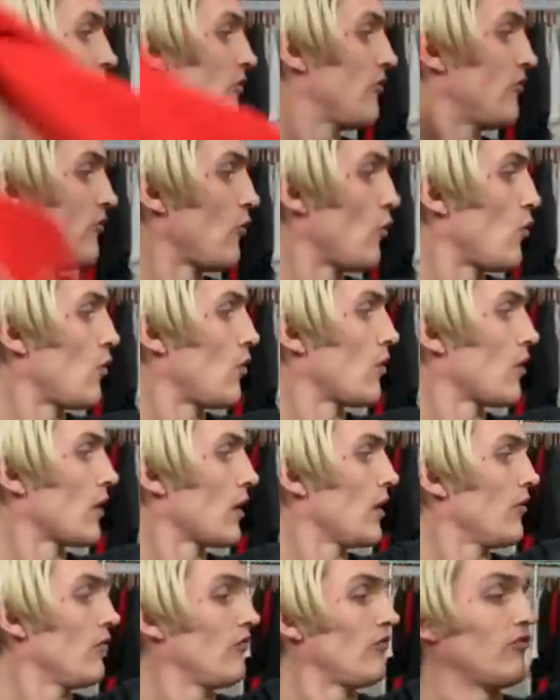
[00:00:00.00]
four,
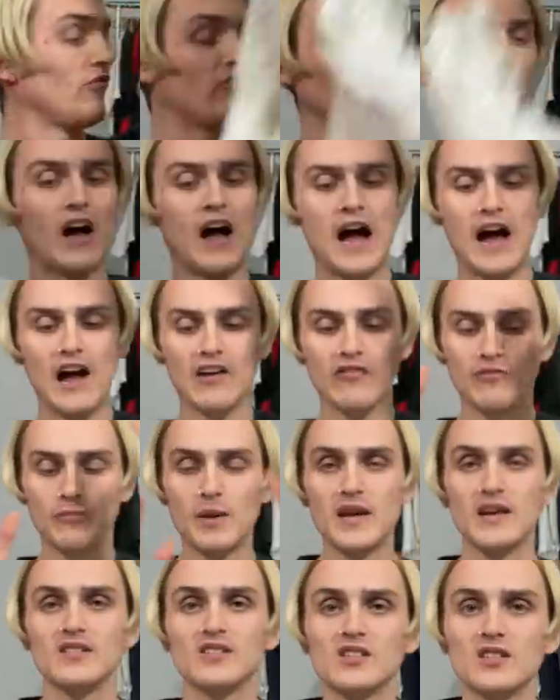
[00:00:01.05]
five
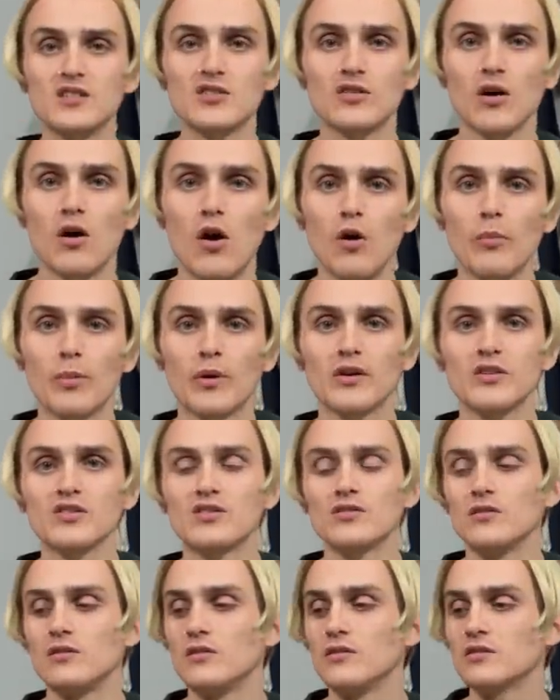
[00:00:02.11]
pieces are all
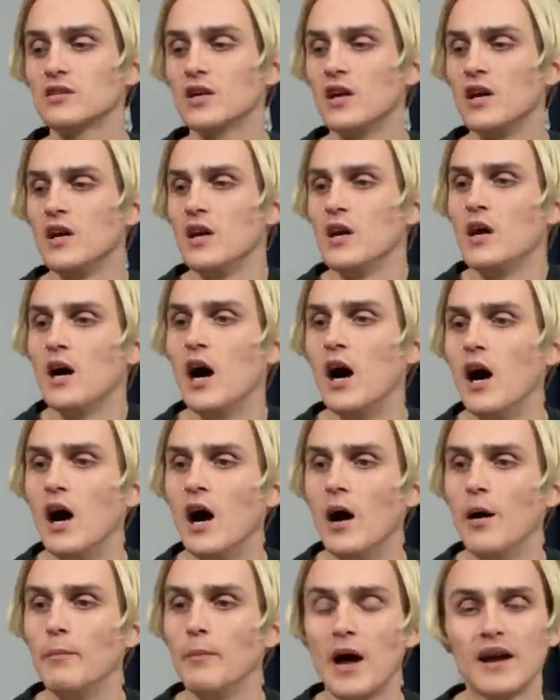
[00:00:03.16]
personals. I'm
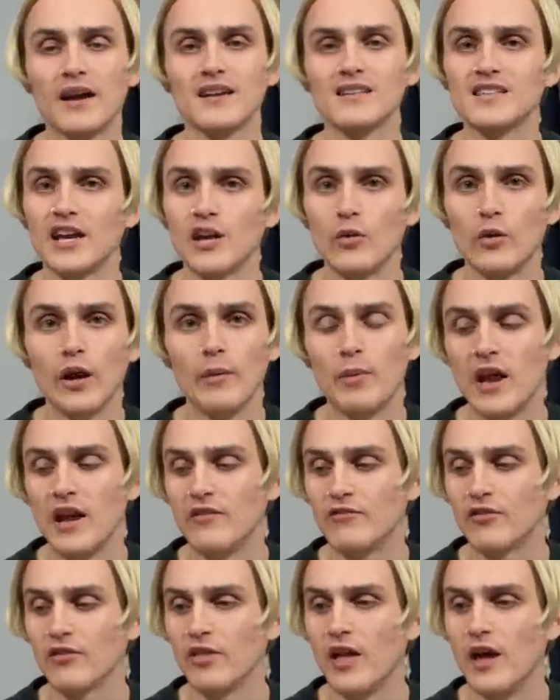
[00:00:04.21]
um, not going to tell you what I paid
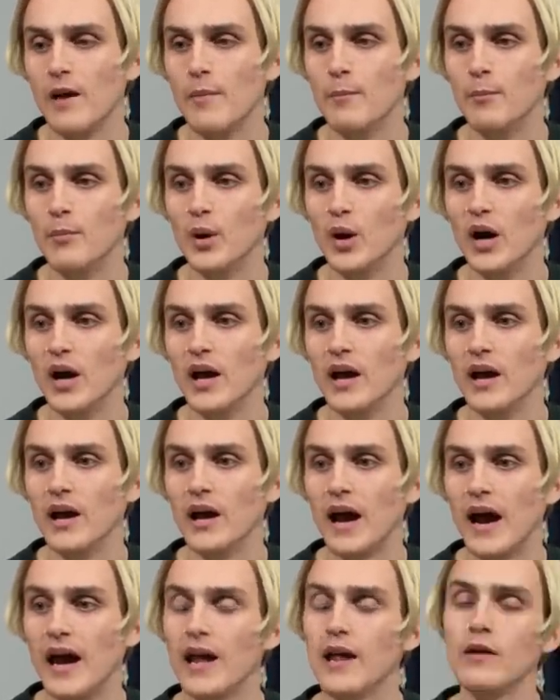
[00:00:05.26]
for them, but
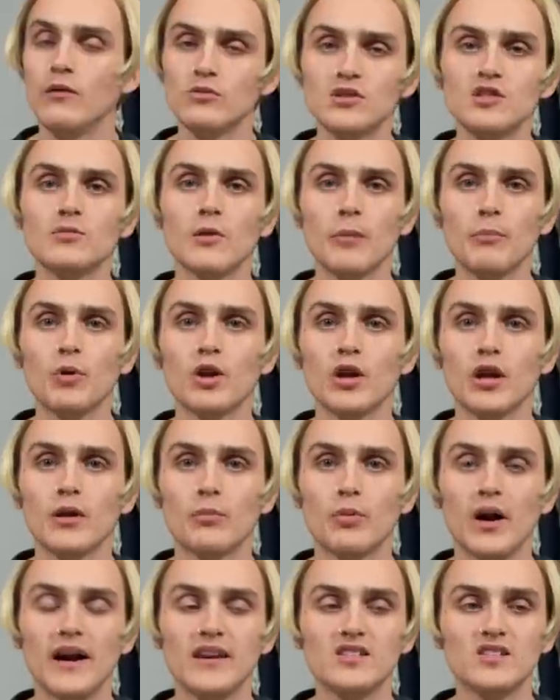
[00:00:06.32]
it was a pretty good
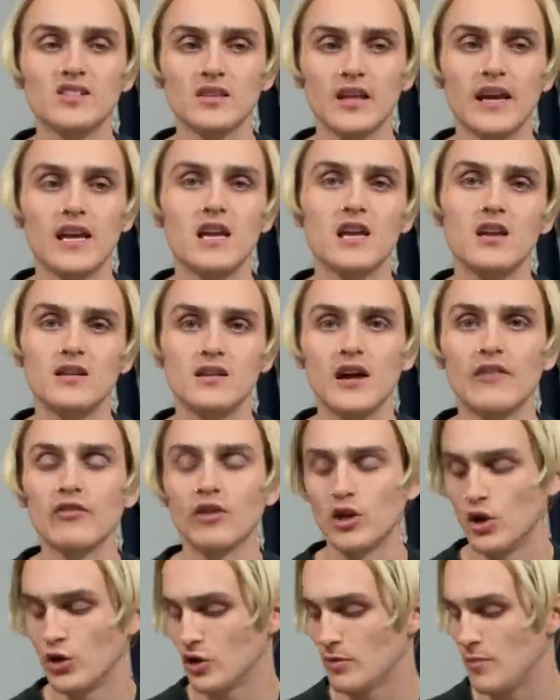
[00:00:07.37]
price. Like he definitely
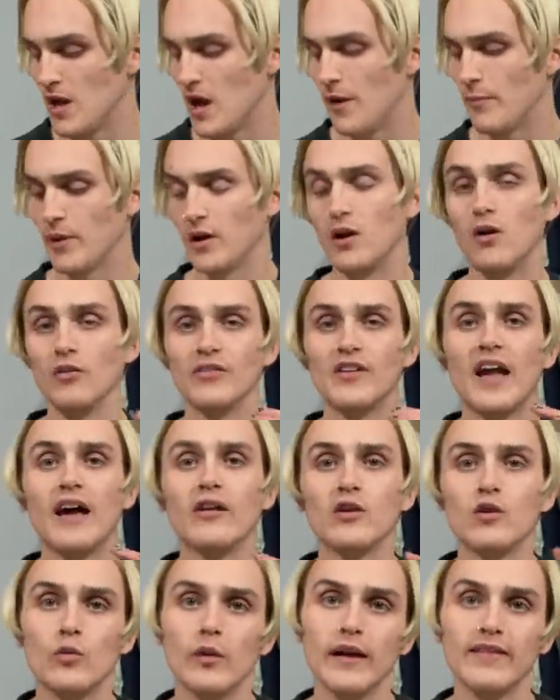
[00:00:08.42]
hooked me up and I'll tell
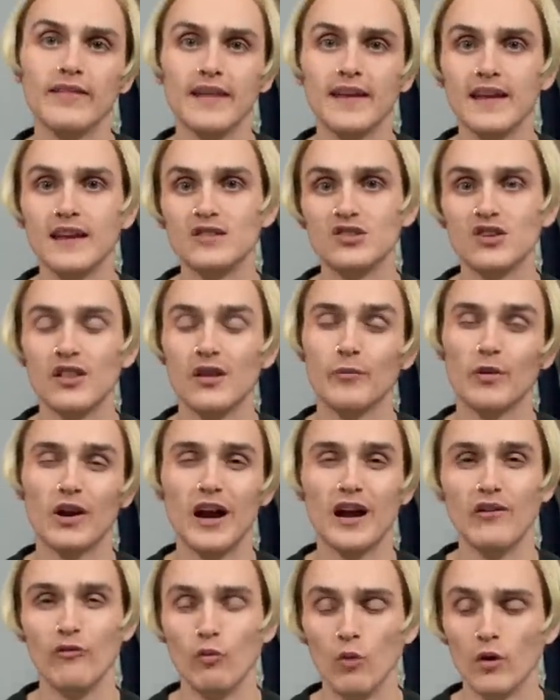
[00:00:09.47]
you what I think each of them are kind
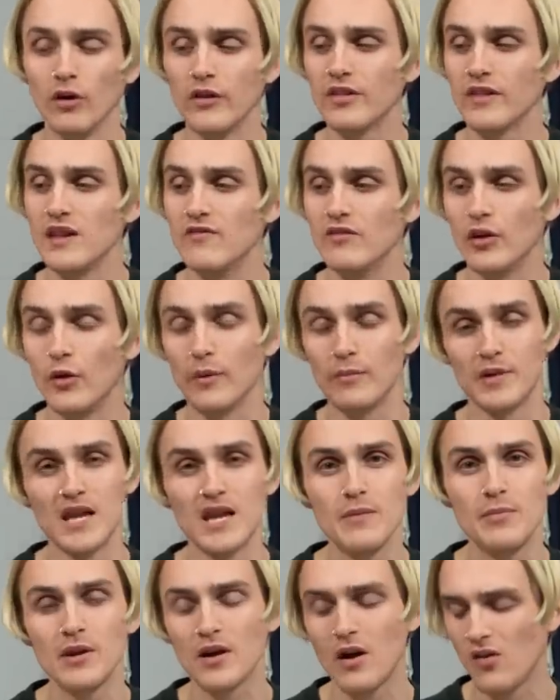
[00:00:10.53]
of worth, even though I'm
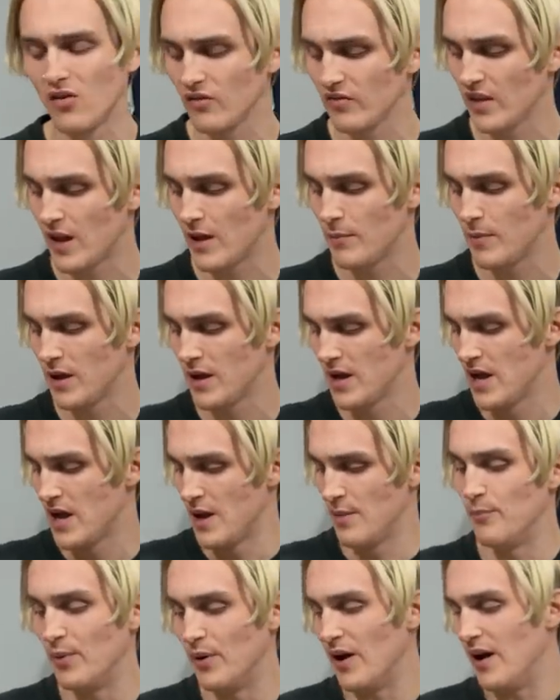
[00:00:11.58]
keeping all of them,
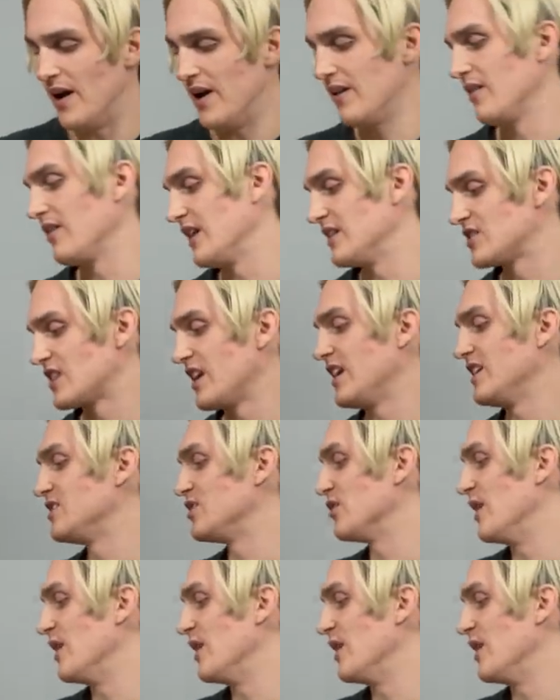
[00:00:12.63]
but let's get into